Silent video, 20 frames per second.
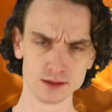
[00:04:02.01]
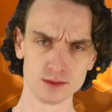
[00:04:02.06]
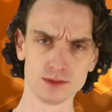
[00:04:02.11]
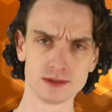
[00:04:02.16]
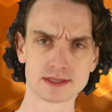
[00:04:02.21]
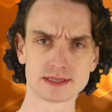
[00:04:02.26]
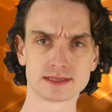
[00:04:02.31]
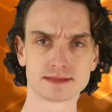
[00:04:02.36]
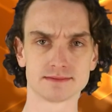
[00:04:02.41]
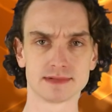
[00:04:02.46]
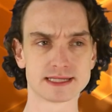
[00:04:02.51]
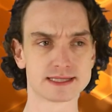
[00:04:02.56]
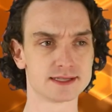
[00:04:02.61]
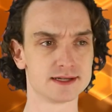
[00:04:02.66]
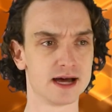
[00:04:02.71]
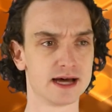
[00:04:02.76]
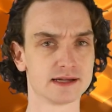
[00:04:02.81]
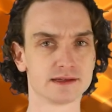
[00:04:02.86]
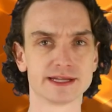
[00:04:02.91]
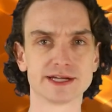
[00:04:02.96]
let's, let's
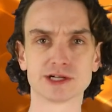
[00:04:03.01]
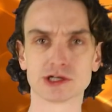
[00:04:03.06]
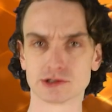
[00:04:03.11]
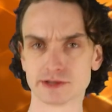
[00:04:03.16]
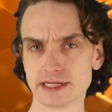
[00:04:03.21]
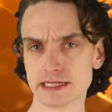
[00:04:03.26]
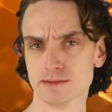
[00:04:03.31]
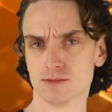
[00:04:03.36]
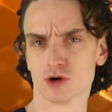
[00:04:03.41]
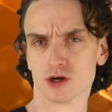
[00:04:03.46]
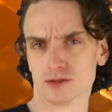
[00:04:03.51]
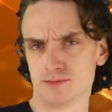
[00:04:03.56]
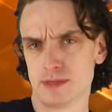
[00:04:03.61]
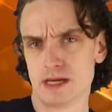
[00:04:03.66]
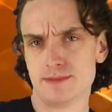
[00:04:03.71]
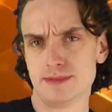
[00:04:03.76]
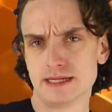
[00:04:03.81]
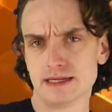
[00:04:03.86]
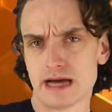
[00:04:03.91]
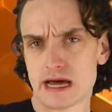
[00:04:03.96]
not litter anymore,
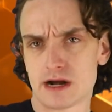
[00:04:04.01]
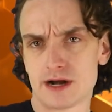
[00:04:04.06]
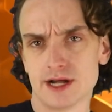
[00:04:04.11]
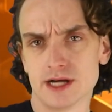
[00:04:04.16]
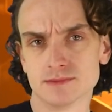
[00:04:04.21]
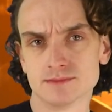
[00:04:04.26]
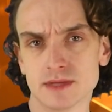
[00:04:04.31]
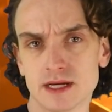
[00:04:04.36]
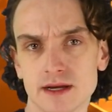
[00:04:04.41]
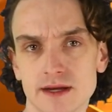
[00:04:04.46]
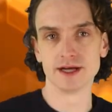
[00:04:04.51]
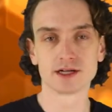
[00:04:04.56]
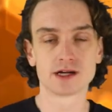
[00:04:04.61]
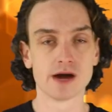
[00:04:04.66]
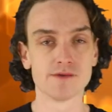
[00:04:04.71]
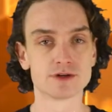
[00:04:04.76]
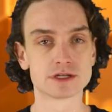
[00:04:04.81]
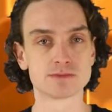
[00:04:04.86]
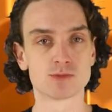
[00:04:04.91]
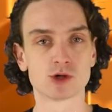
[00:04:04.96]
maybe, I don't know. It
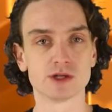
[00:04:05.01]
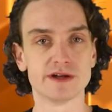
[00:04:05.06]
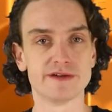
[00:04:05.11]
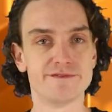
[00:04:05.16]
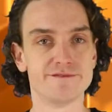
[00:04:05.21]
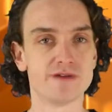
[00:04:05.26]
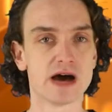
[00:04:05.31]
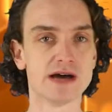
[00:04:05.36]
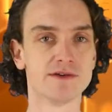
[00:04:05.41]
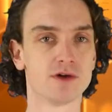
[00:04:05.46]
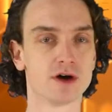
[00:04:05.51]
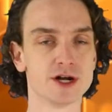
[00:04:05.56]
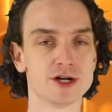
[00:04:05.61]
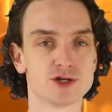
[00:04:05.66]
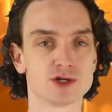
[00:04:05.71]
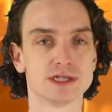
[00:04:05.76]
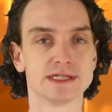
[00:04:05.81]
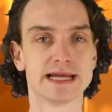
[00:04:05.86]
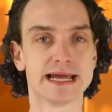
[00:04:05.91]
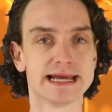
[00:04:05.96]
covers more than five
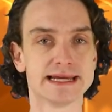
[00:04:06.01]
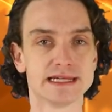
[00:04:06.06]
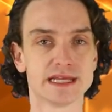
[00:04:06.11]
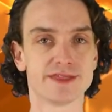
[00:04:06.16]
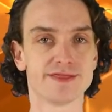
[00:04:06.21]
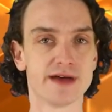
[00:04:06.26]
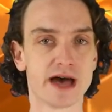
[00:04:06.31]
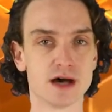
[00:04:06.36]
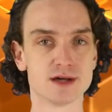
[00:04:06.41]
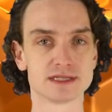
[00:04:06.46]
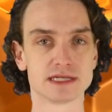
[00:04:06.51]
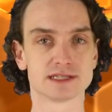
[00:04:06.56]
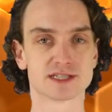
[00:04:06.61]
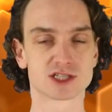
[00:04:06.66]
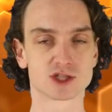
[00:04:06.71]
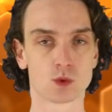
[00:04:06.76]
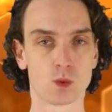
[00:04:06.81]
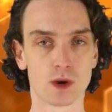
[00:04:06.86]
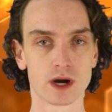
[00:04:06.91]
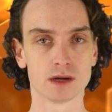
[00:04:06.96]
hundred eighty thousand
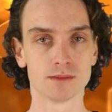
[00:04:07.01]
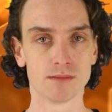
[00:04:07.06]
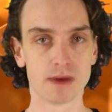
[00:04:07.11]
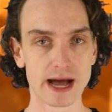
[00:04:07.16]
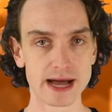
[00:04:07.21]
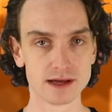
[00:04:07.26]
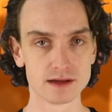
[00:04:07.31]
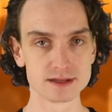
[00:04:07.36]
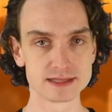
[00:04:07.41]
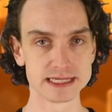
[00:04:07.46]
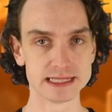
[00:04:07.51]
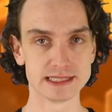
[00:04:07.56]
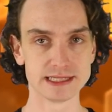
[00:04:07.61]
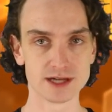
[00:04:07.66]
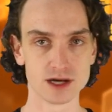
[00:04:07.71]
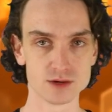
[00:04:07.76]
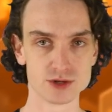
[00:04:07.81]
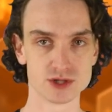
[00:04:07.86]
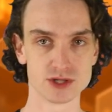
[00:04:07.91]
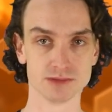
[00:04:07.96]
square miles in
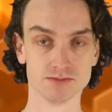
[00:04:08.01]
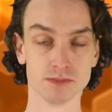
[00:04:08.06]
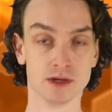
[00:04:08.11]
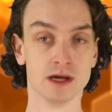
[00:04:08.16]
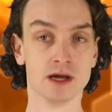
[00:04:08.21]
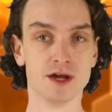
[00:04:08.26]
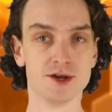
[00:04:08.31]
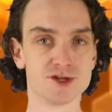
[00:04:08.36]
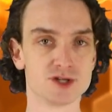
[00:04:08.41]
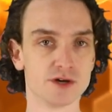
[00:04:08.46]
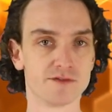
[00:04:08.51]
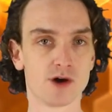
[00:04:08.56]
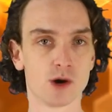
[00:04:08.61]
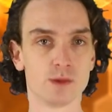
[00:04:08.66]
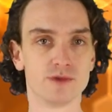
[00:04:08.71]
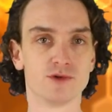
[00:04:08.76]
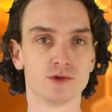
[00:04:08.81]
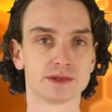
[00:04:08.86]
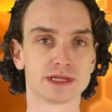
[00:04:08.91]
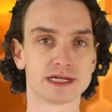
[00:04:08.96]
the ocean. So far
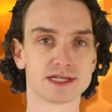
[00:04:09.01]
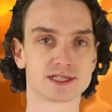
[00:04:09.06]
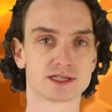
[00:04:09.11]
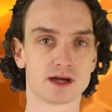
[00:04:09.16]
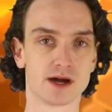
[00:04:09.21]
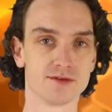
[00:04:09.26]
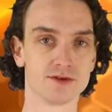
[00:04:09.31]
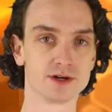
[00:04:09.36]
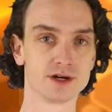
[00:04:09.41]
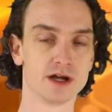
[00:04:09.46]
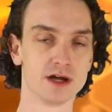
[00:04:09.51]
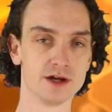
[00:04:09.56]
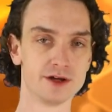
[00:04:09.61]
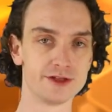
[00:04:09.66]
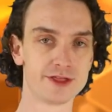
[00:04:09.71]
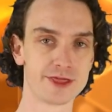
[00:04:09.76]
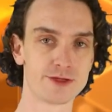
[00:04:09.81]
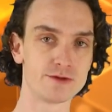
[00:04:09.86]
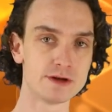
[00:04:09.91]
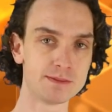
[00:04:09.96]
we've only discovered
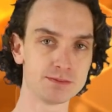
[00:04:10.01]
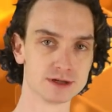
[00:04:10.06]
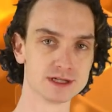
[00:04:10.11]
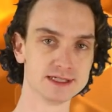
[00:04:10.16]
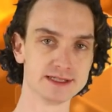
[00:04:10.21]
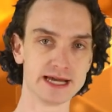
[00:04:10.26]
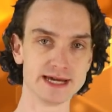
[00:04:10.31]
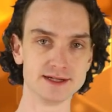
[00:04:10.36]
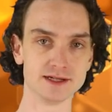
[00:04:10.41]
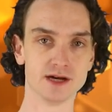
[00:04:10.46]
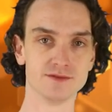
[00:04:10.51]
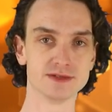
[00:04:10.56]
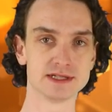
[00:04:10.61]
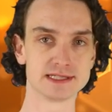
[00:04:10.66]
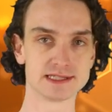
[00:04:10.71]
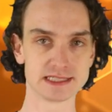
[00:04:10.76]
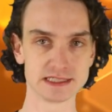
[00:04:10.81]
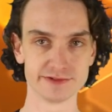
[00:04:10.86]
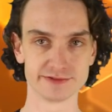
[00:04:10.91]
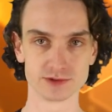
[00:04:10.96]
three percent of
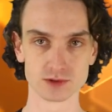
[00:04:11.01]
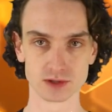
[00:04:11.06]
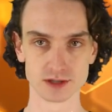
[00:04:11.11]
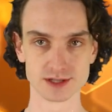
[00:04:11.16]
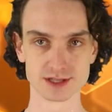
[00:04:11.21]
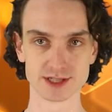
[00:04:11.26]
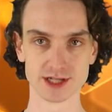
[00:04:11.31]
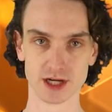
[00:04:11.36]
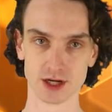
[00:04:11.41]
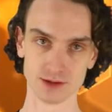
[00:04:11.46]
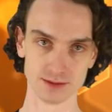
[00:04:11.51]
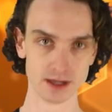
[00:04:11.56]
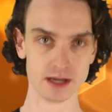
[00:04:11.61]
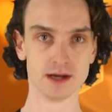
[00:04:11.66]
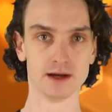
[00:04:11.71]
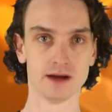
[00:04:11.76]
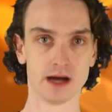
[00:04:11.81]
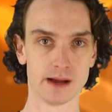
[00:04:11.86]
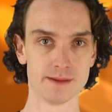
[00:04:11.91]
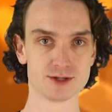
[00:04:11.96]
its seafloor, so
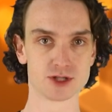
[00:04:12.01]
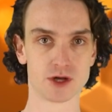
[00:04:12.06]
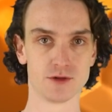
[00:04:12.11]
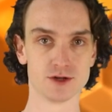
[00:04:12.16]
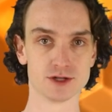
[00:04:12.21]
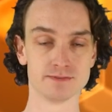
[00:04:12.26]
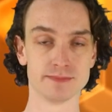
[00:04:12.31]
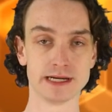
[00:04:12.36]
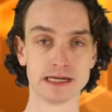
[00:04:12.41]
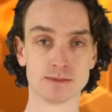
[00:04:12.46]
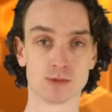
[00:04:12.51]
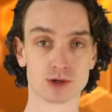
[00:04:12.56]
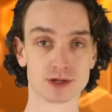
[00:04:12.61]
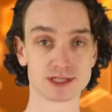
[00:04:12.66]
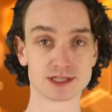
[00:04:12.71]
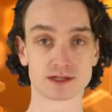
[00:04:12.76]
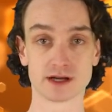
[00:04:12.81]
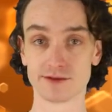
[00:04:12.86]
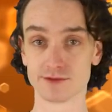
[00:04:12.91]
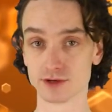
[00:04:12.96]
I'm sure there's many more
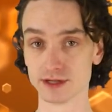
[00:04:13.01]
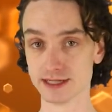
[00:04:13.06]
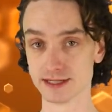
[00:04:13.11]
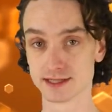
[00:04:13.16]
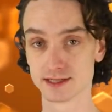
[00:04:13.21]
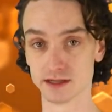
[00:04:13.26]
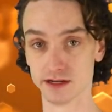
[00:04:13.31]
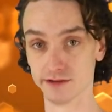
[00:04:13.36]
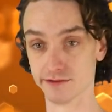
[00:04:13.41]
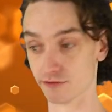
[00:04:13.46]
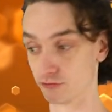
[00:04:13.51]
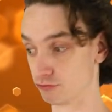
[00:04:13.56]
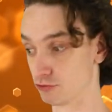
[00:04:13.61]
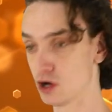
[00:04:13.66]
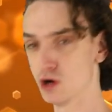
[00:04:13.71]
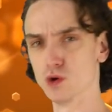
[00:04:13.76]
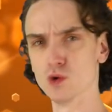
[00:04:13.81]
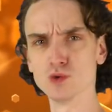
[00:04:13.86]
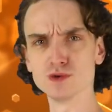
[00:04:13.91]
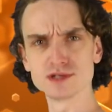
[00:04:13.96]
discoveries of
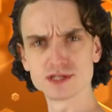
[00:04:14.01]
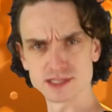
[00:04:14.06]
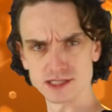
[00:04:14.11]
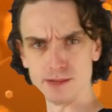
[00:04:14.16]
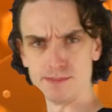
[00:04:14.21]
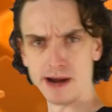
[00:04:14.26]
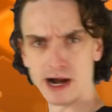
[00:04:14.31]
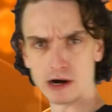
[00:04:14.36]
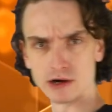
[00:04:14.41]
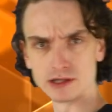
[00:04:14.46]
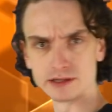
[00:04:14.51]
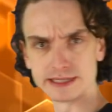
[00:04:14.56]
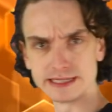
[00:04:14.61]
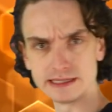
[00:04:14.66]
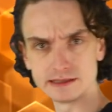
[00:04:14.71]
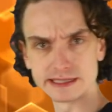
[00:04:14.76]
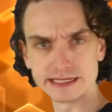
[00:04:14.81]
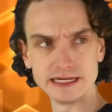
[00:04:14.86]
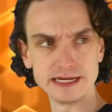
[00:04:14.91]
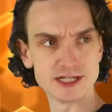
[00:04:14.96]
roads,
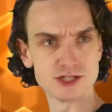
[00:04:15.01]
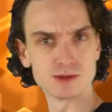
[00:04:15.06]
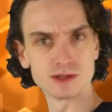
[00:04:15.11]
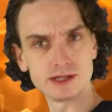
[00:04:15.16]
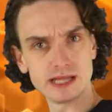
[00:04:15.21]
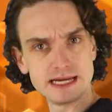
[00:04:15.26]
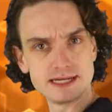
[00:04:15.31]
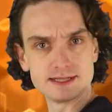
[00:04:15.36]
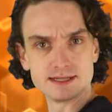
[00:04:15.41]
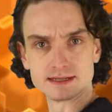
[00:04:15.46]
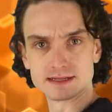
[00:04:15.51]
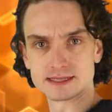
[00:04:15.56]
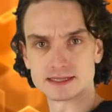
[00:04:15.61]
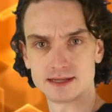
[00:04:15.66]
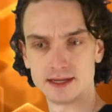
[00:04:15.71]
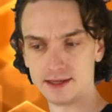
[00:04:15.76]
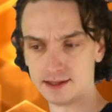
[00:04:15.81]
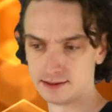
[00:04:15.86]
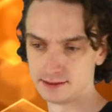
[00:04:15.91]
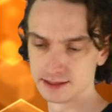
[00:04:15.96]
apparently, leading to Atlantis.
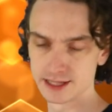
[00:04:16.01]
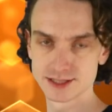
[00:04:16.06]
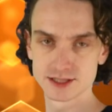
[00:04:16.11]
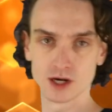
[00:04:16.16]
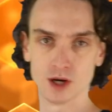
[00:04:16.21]
Let's